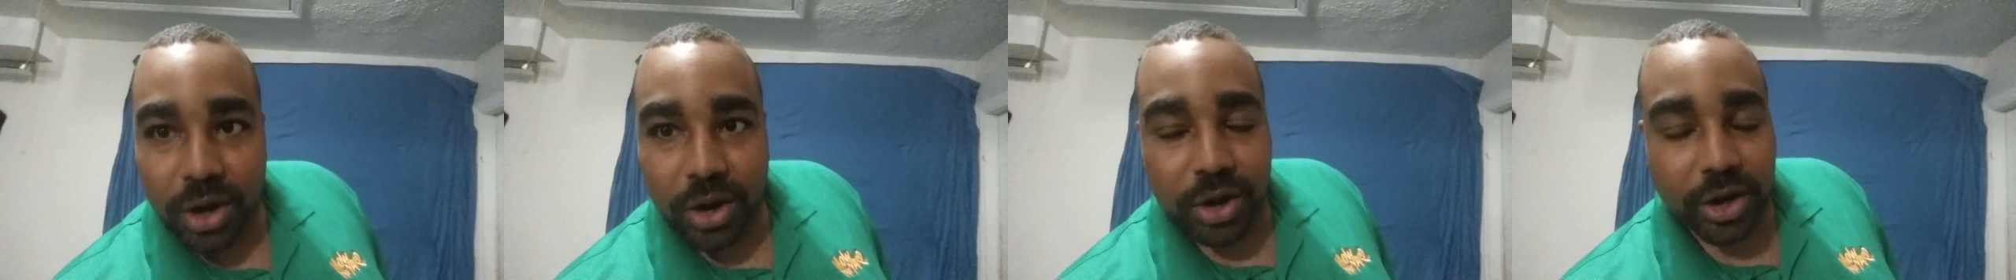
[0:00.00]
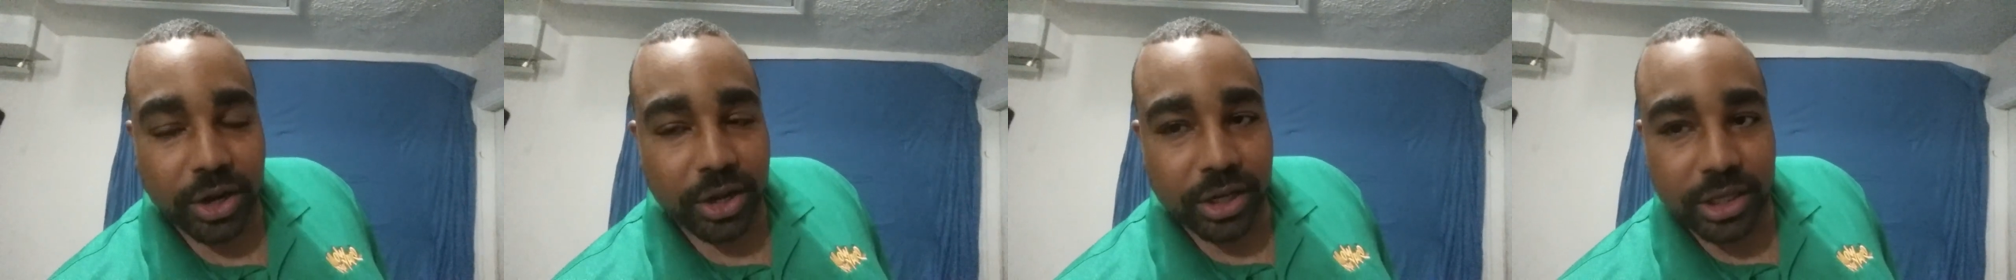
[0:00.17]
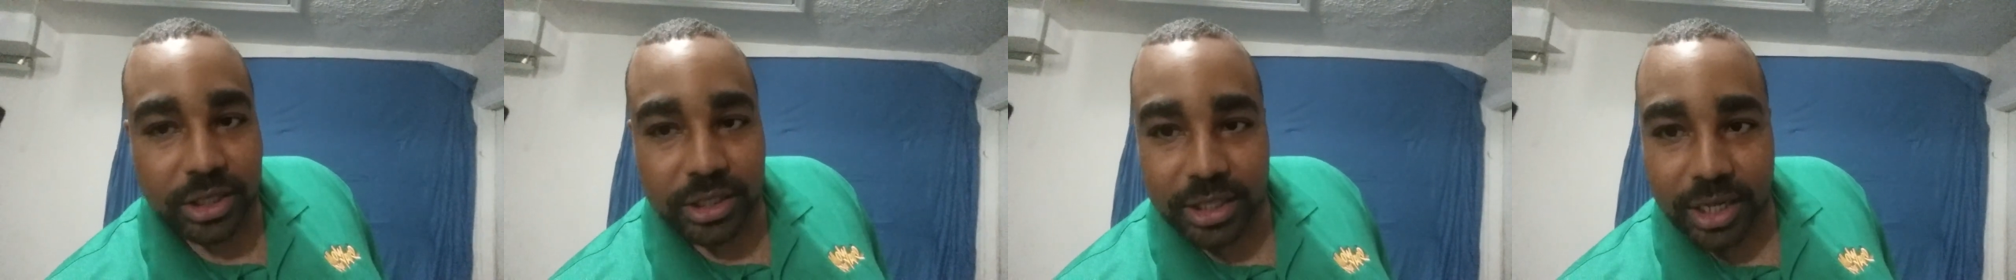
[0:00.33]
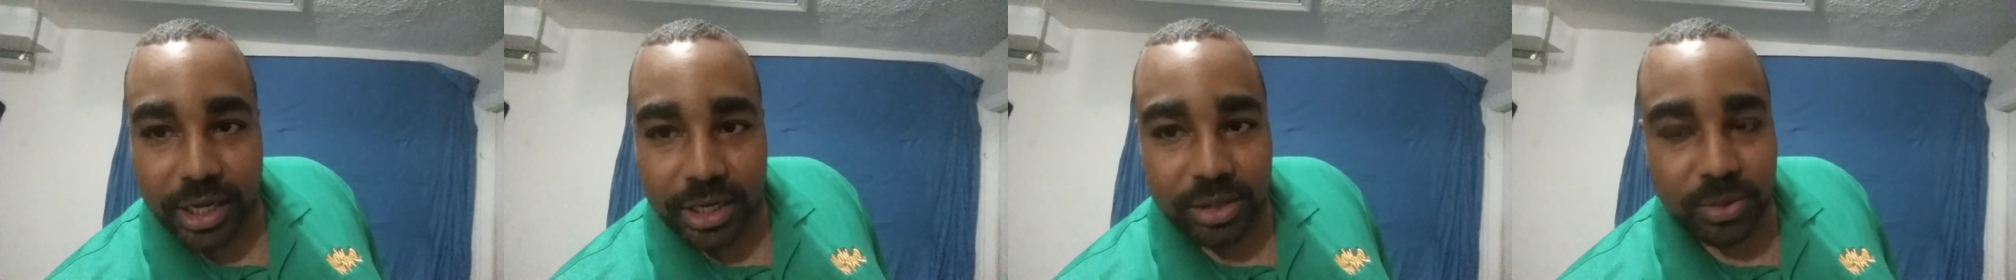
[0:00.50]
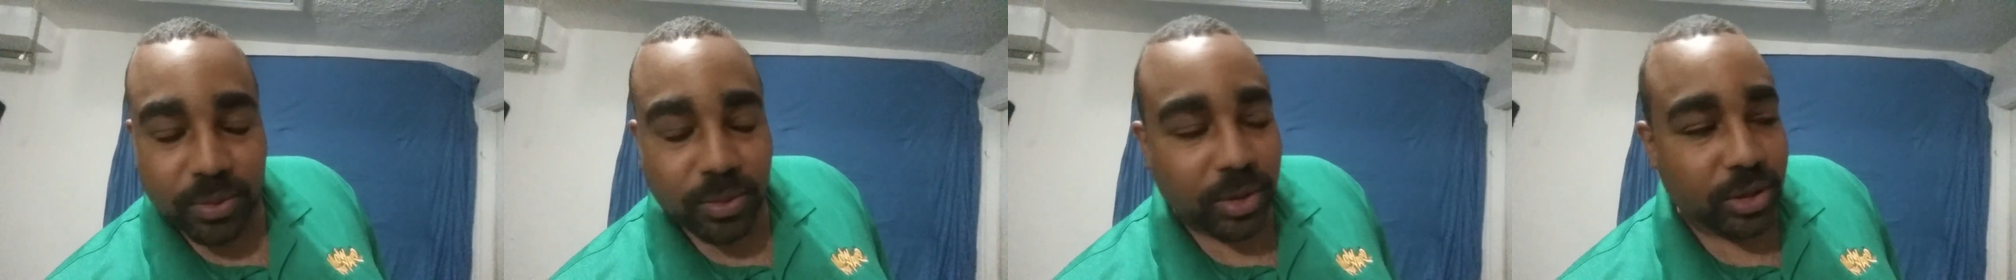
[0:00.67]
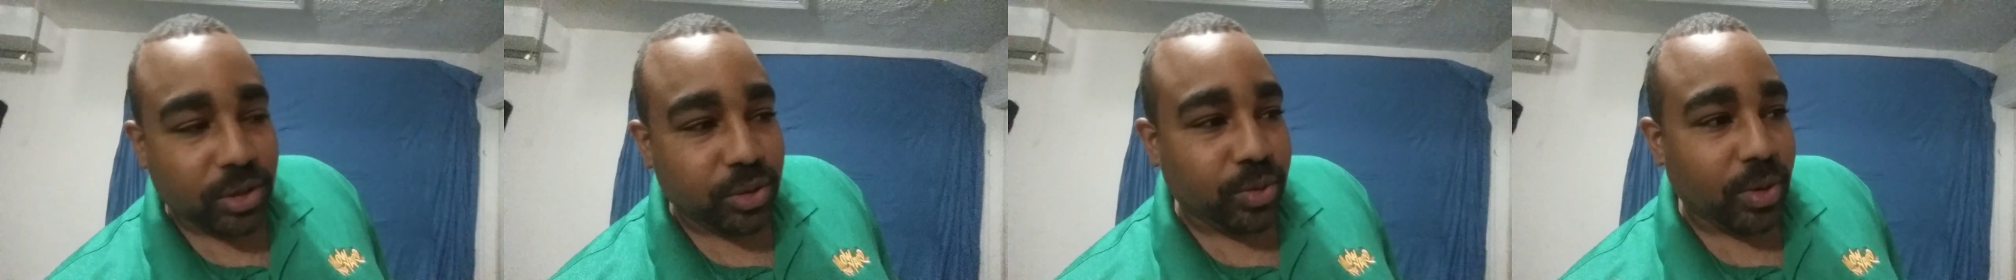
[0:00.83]
or do you just like
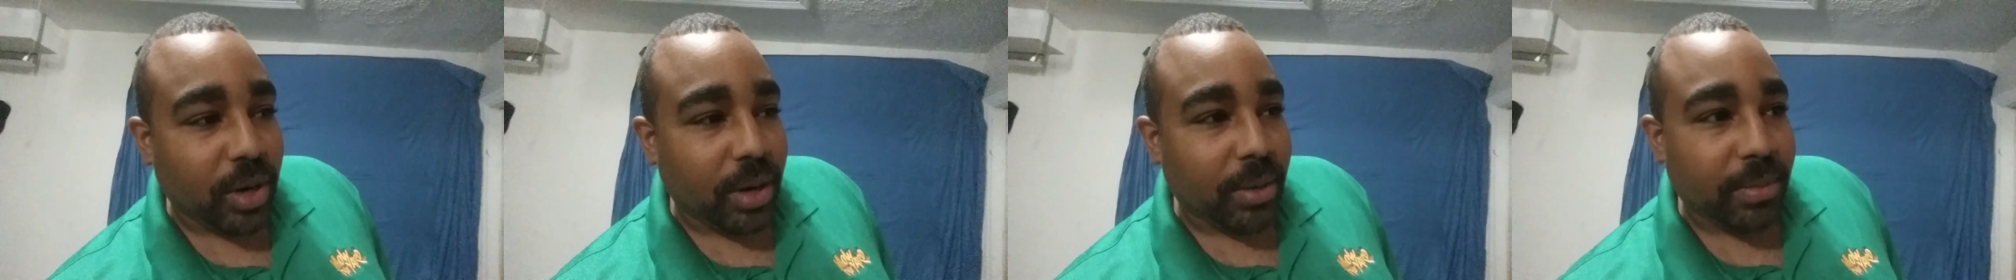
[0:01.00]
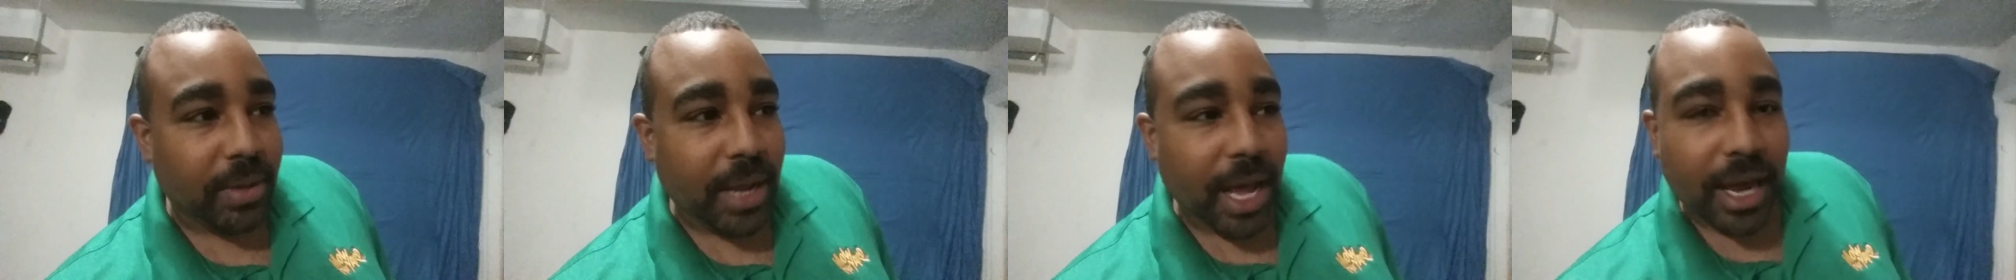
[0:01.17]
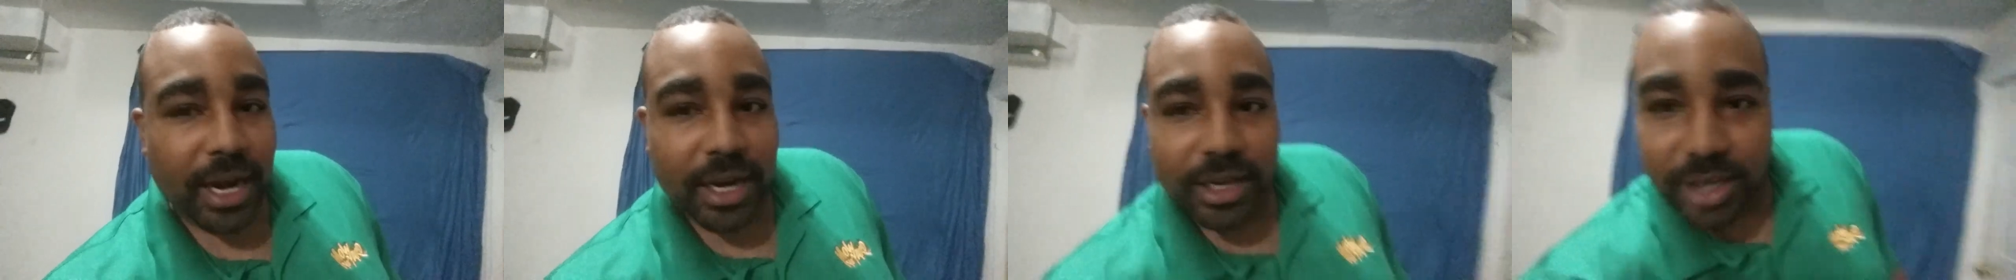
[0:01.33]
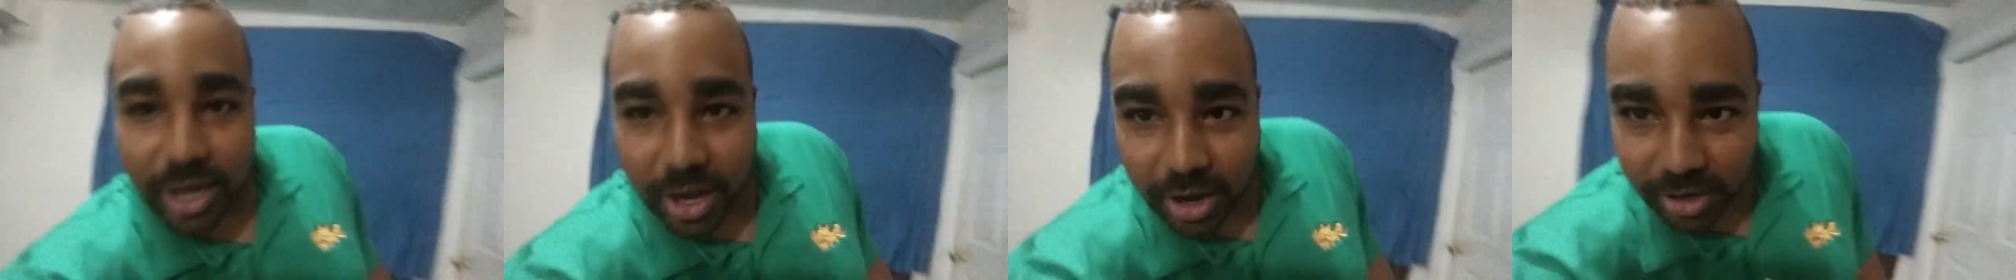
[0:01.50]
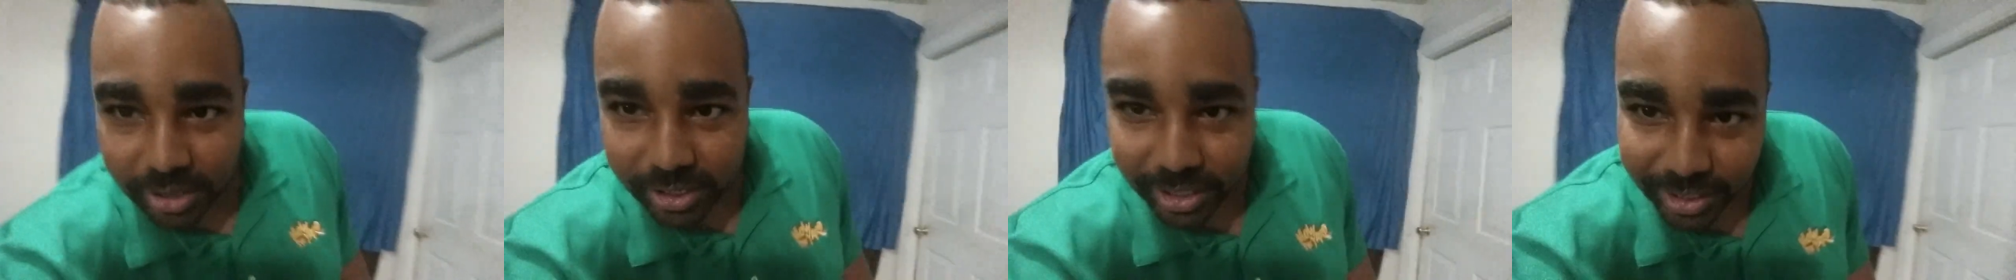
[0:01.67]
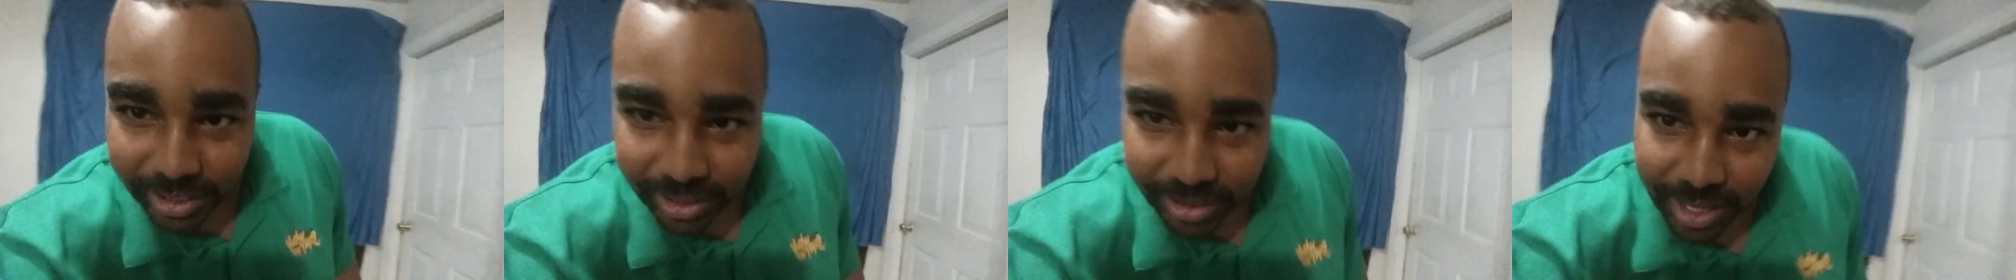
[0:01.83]
the ones where I'm kind of
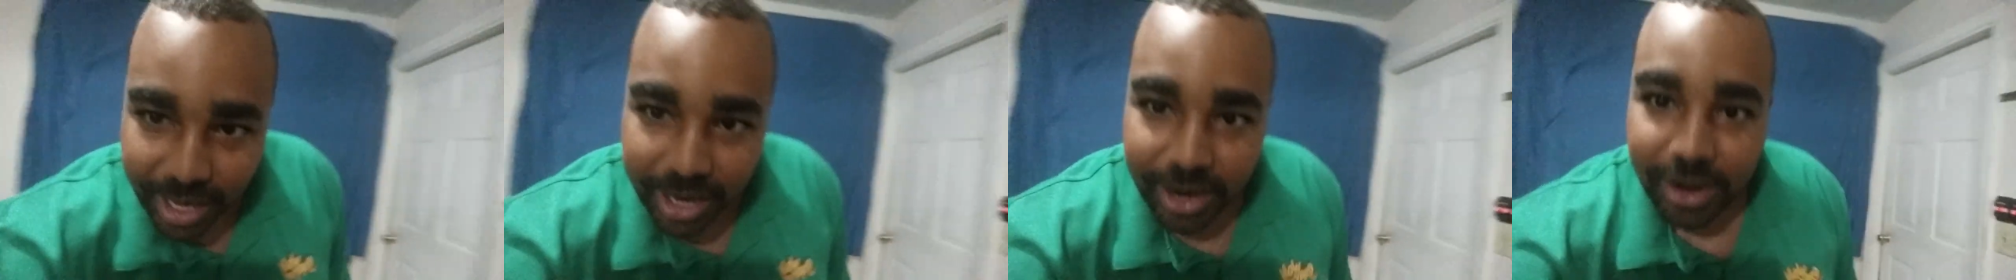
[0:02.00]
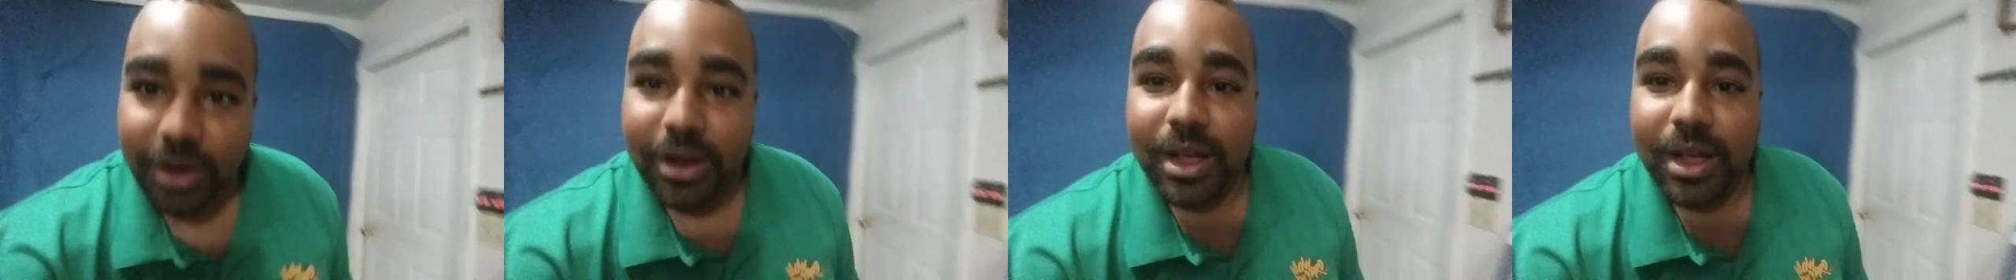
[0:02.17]
talking and like,